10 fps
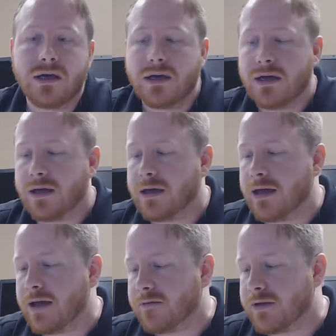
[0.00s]

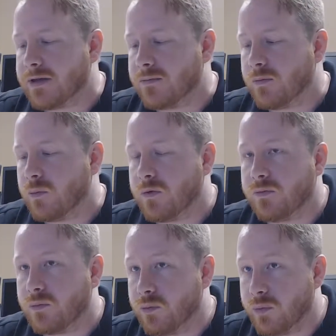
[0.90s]
everything was
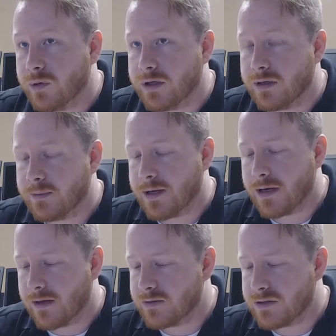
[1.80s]
really good about
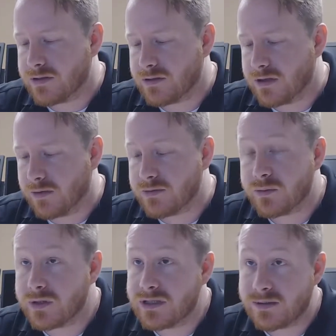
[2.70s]
it. I was
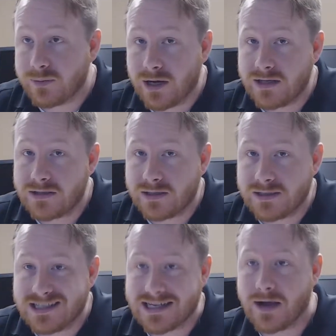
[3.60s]
really surprised on the
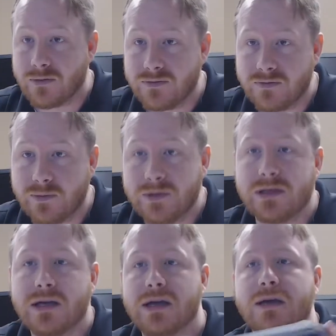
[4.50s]
sound from it
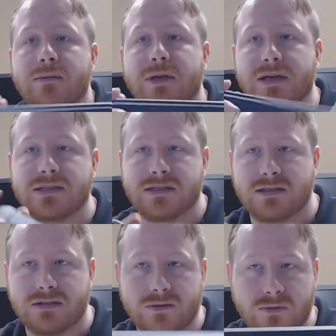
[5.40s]
because it's
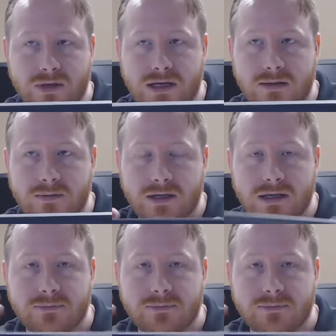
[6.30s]
so itty bitty,